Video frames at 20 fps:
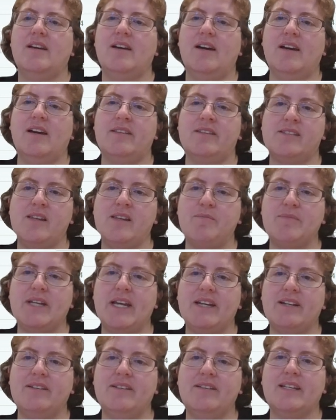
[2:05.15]
The
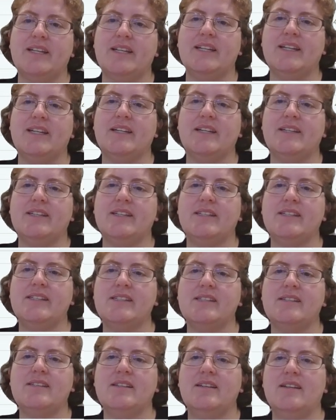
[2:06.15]
subtitle
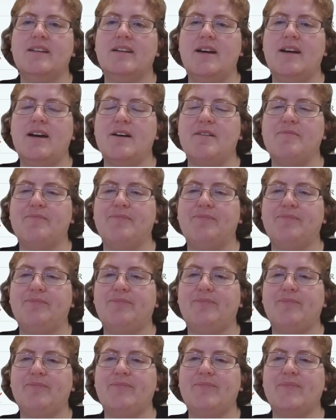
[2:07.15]
is, I'm
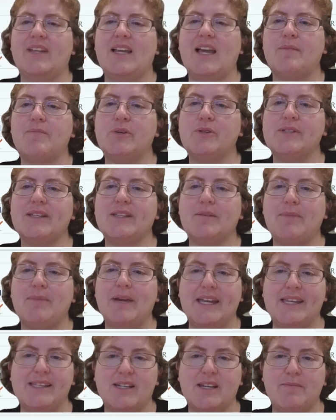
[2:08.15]
using the
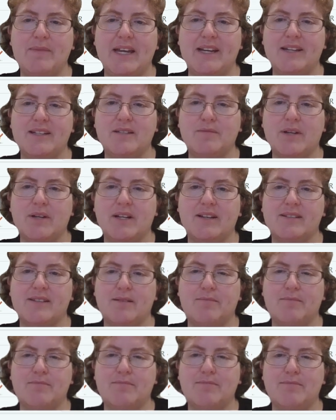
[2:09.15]
paste command because
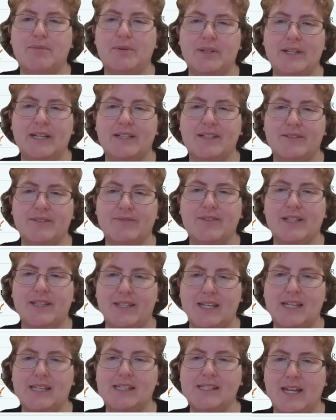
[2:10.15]
I'm pulling different
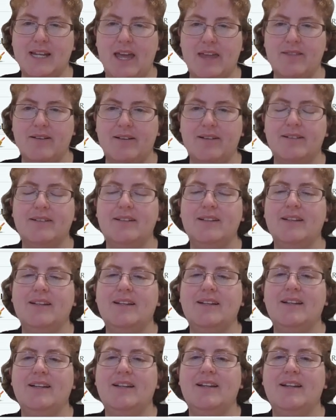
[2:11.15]
things together.
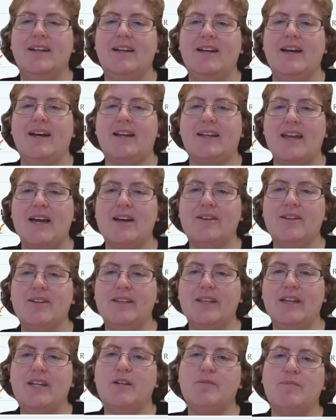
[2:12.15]

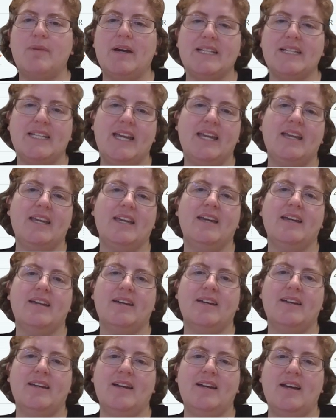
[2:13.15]
Calculated by
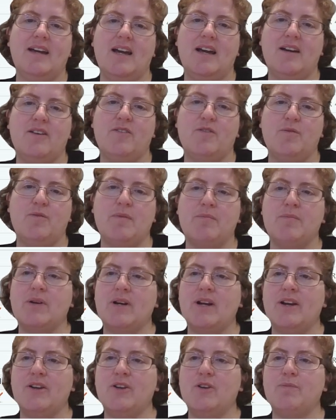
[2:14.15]
taking, remember
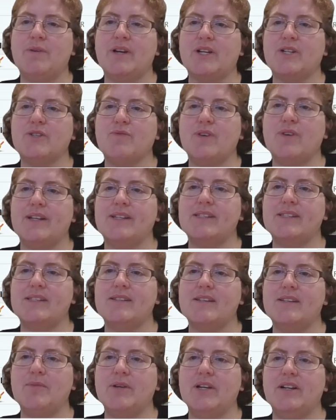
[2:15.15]
how you picked
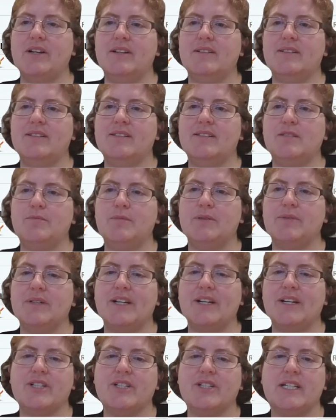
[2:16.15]
runs up here to be
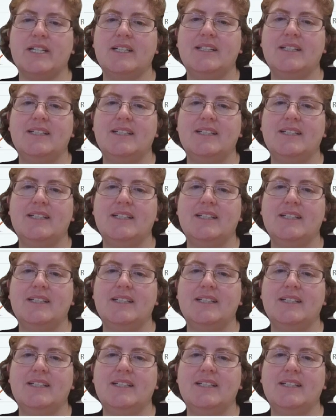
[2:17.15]
100?